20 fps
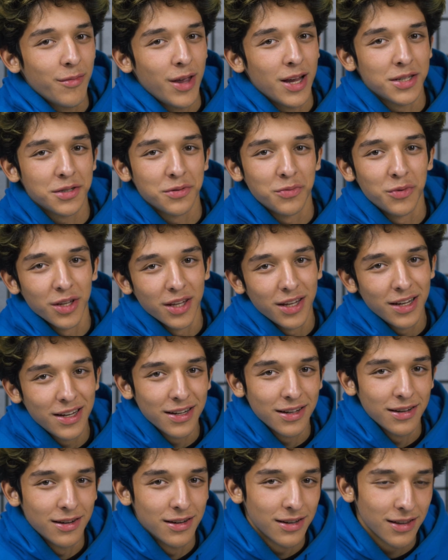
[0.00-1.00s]
makes really
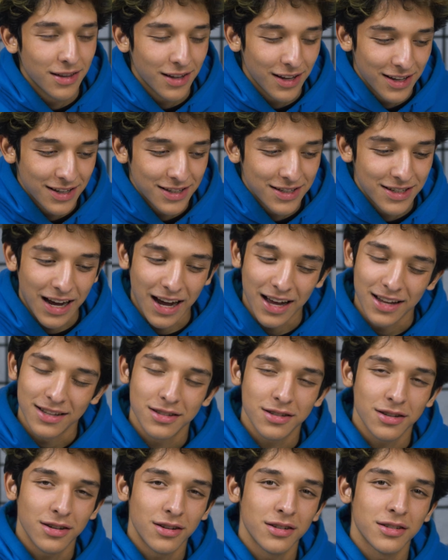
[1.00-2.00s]
good sad
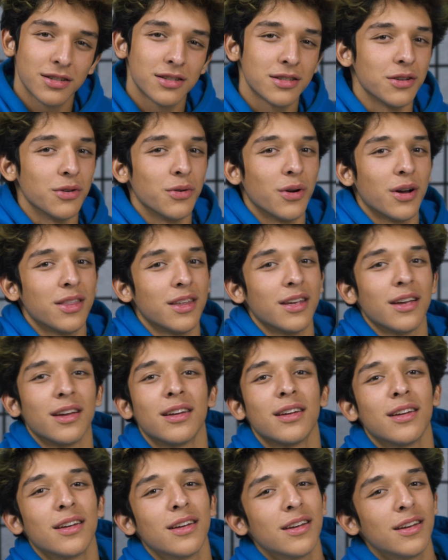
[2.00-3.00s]
songs, so I
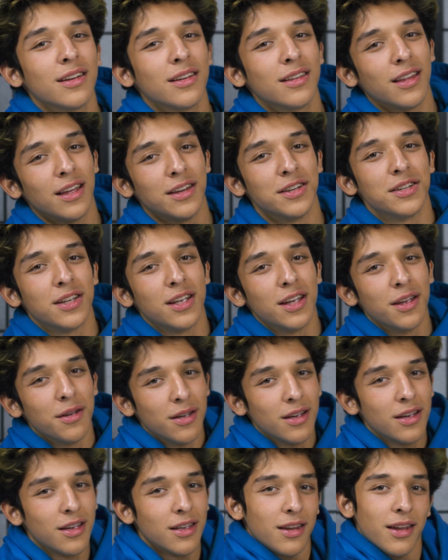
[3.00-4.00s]
think they just hit.
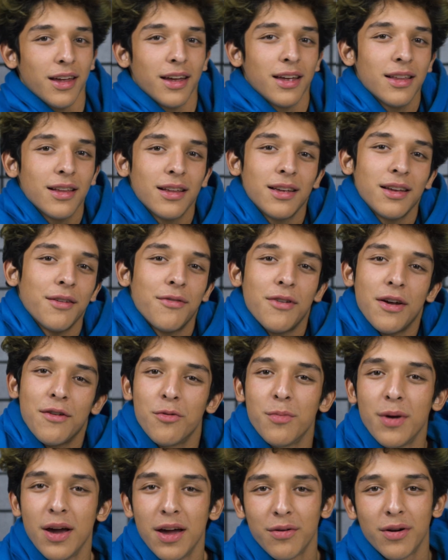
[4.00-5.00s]
And
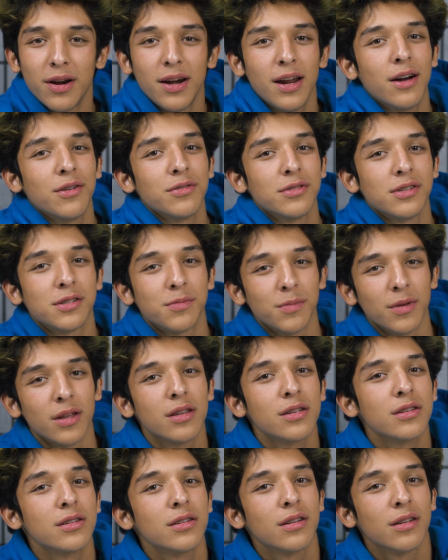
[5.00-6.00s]
favorite band right now is the
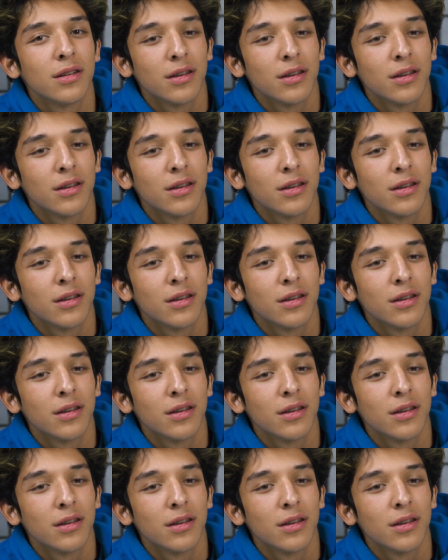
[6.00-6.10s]
Smiths.